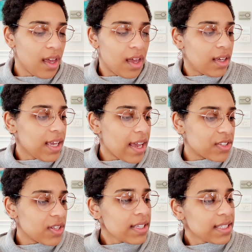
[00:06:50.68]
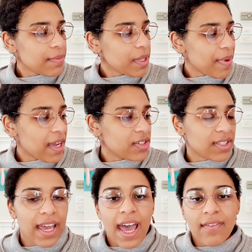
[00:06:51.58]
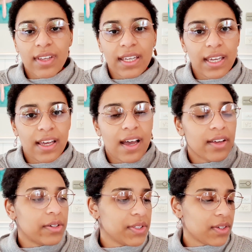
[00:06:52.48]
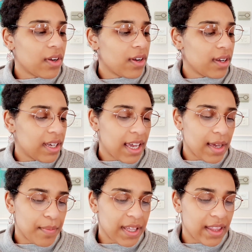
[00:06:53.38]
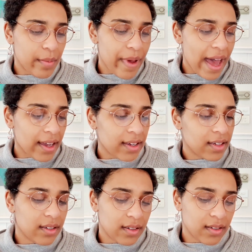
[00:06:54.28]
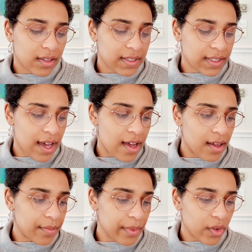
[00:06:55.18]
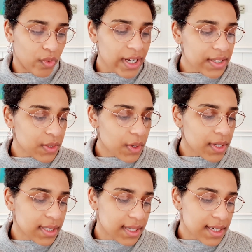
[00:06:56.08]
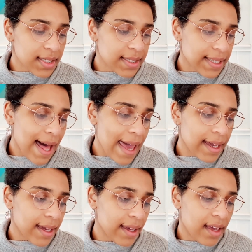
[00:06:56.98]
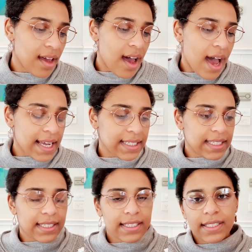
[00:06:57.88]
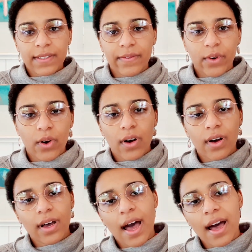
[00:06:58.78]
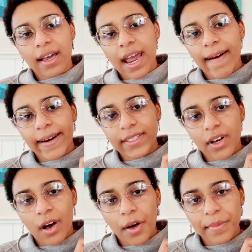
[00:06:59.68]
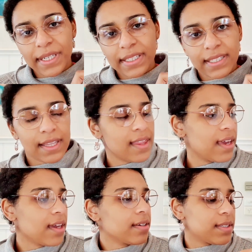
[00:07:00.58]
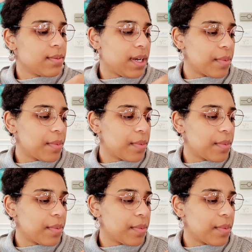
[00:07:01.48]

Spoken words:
Yeah, so that's some of the pages I have in here. I also keep in the back some resources like ideas for character hobbies and things when I'm